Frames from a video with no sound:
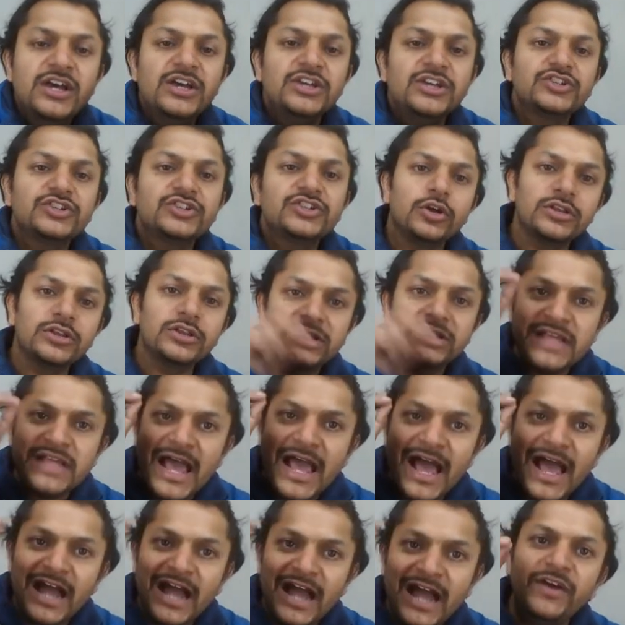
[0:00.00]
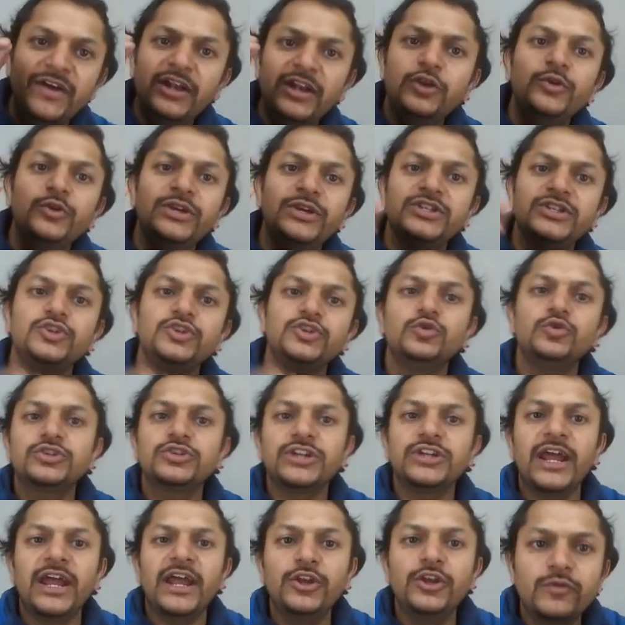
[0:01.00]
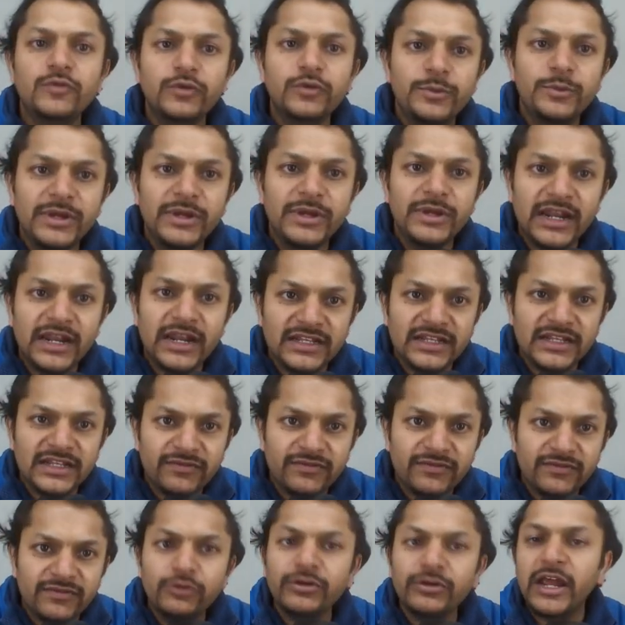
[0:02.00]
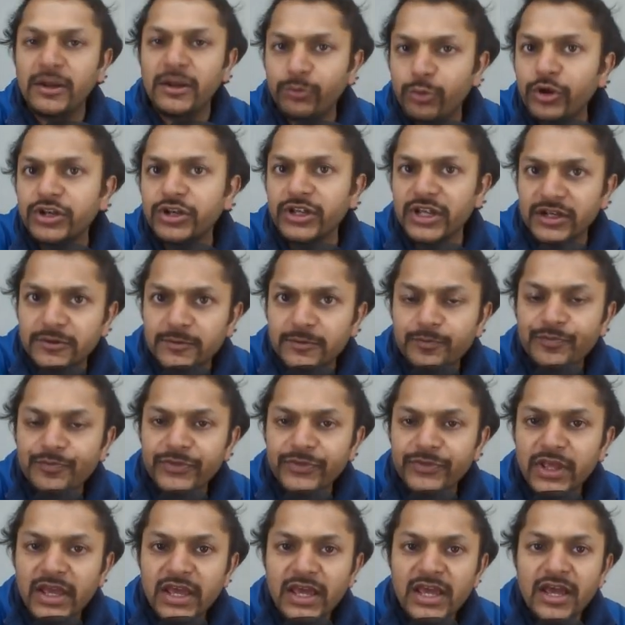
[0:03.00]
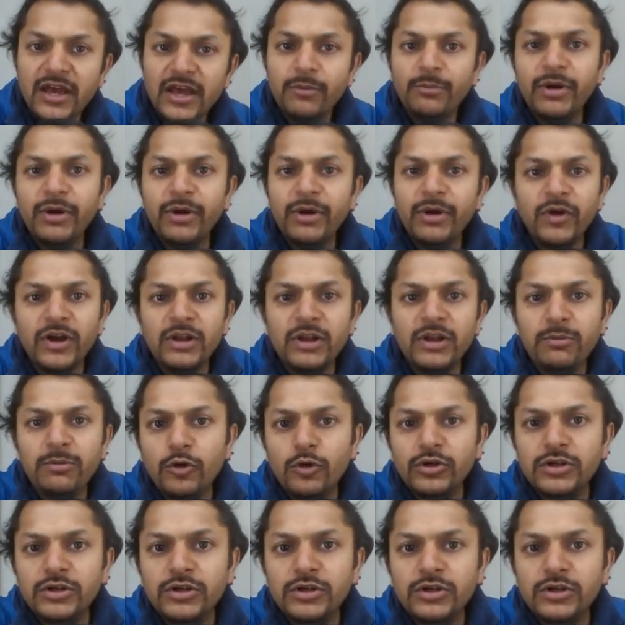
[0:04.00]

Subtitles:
So that value is used and you would be getting the value 9.8. But what about